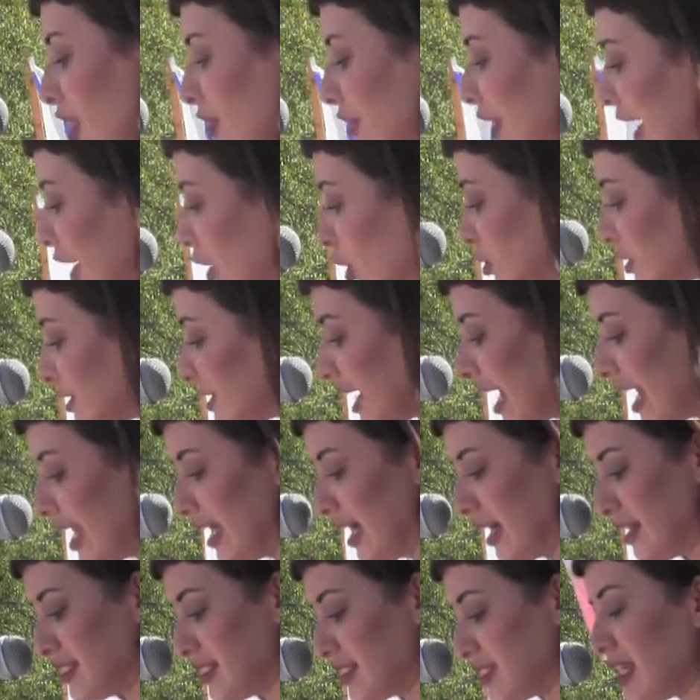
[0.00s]
They don't tell
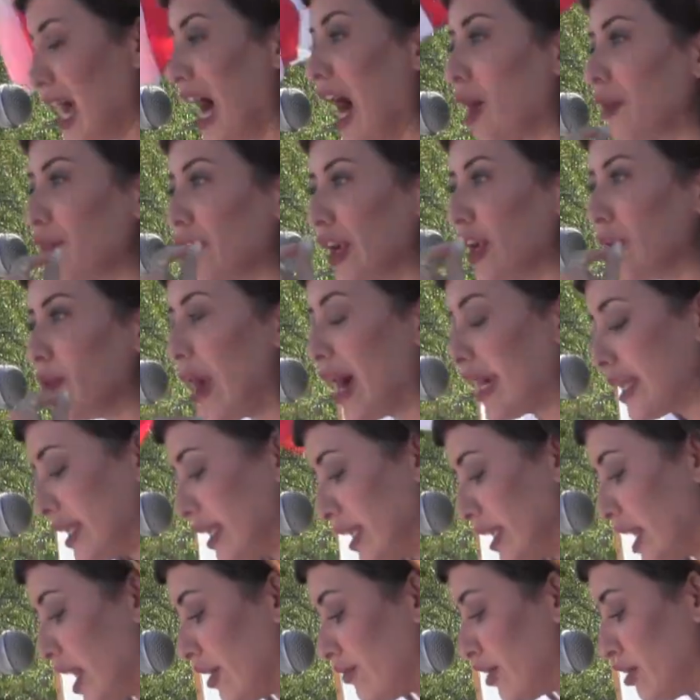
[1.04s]
us how the
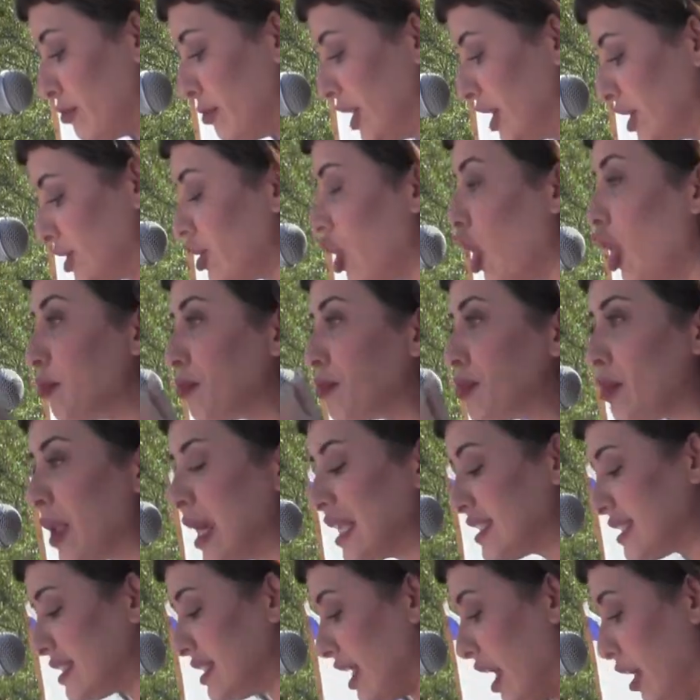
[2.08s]
Iraqi government
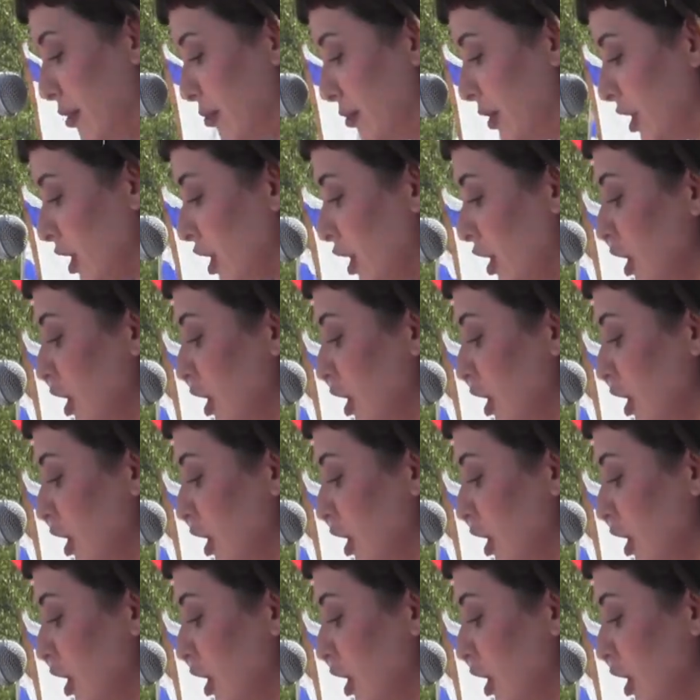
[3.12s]
oppressed them,